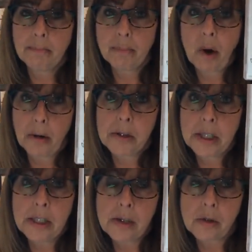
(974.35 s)
prior
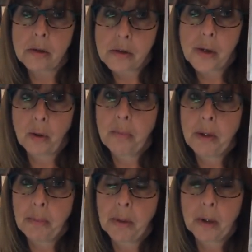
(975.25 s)
to Easter so
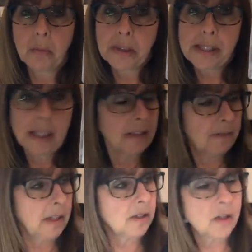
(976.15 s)
people can really take
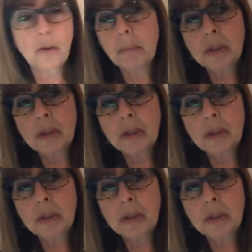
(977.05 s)
advantage of it.